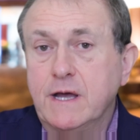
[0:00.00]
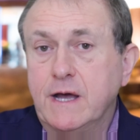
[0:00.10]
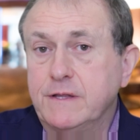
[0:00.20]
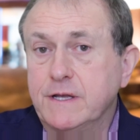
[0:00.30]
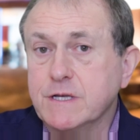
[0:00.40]

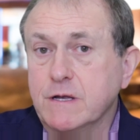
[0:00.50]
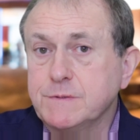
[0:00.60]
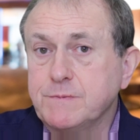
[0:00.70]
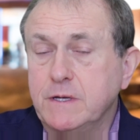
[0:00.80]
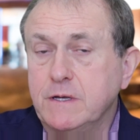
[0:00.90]
And there's going
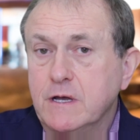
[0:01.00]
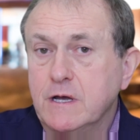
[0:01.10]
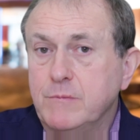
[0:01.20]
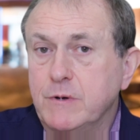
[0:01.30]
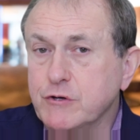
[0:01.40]
to be
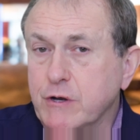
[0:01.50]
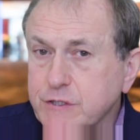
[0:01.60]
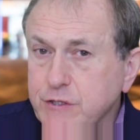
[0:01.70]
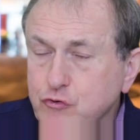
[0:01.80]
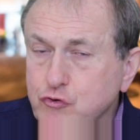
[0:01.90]
a much
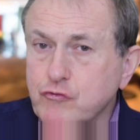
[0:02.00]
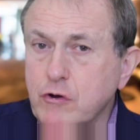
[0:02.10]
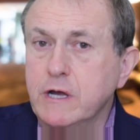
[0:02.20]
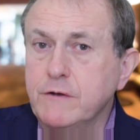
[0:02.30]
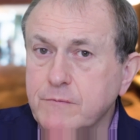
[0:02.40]
greater
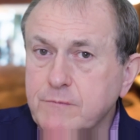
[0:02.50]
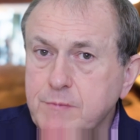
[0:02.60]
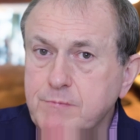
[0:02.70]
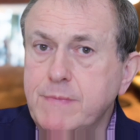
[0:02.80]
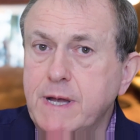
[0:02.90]
drive and
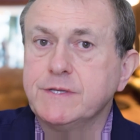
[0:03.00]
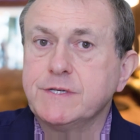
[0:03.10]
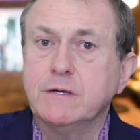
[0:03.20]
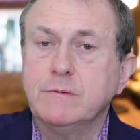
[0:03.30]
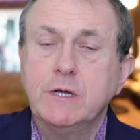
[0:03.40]

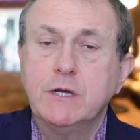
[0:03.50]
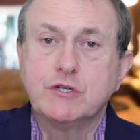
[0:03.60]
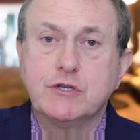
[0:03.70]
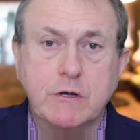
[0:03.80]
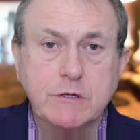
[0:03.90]
momentum
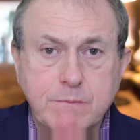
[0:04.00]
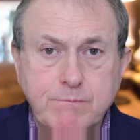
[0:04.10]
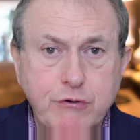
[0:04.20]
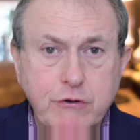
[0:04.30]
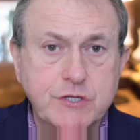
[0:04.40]
to try to
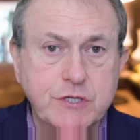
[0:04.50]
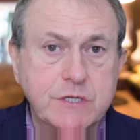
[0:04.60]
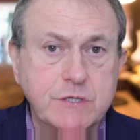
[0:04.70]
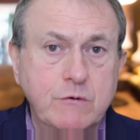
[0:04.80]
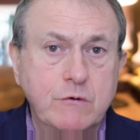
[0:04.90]
push
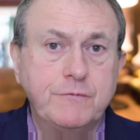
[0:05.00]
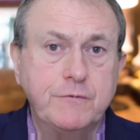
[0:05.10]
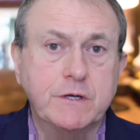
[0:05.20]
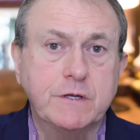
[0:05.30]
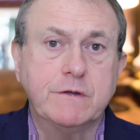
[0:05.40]
this
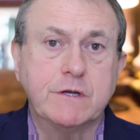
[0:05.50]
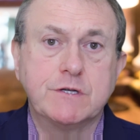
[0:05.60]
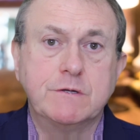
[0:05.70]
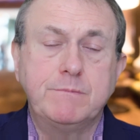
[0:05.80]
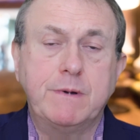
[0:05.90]
awful
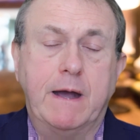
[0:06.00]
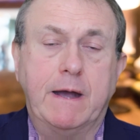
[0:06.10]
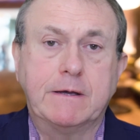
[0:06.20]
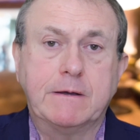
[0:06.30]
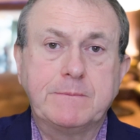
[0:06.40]
condition
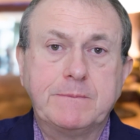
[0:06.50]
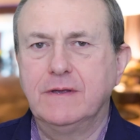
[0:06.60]
back.